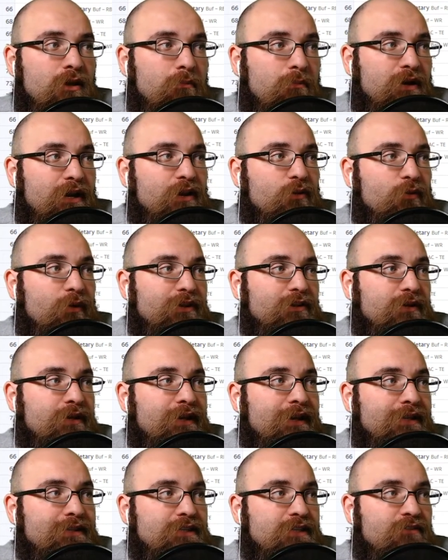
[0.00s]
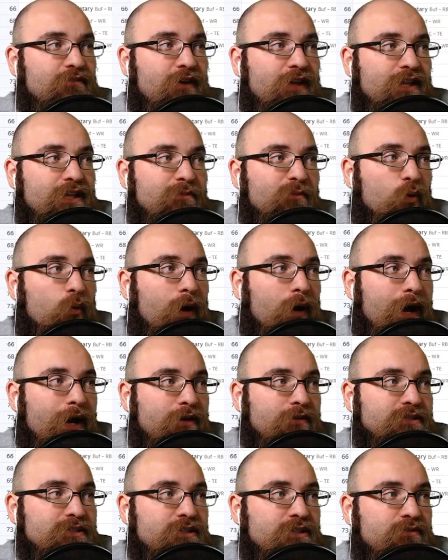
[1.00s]
But anyway, looking at the available
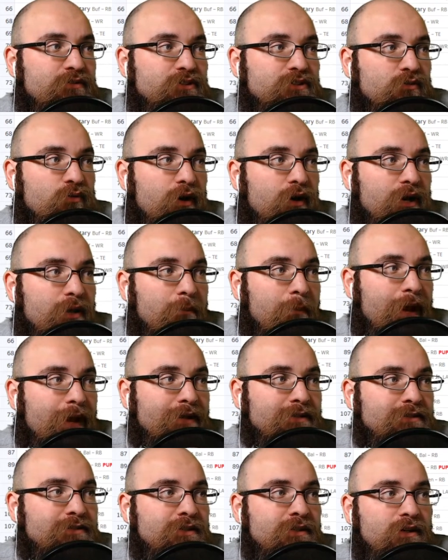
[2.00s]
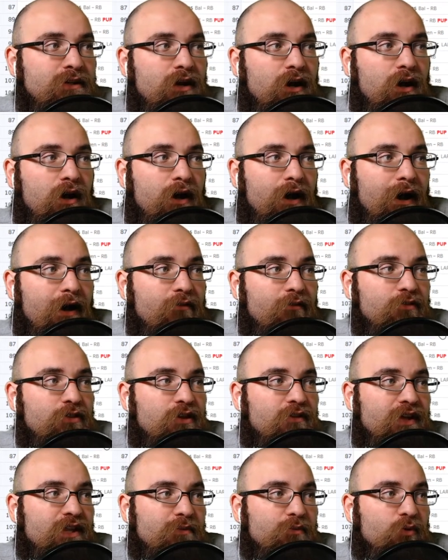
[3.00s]
wide receivers and running backs, of the
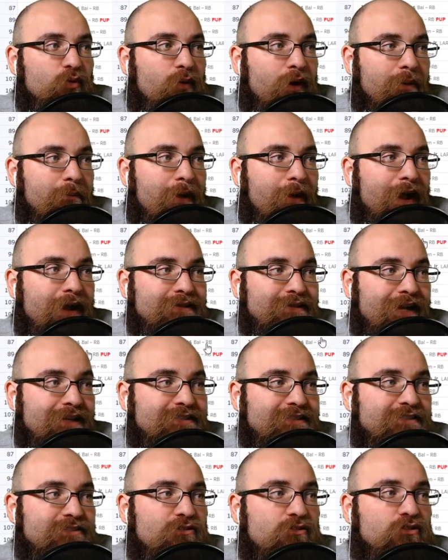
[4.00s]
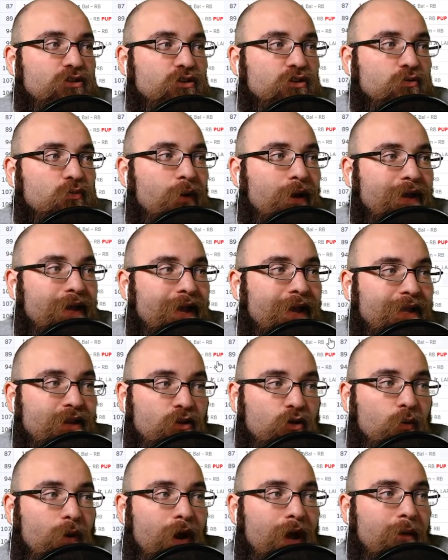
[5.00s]
available running backs, I still could wait
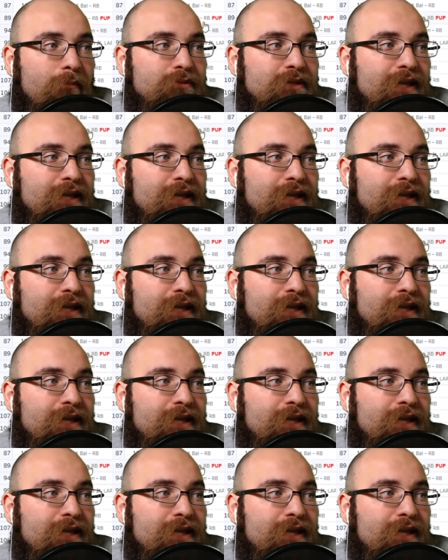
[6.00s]
and grab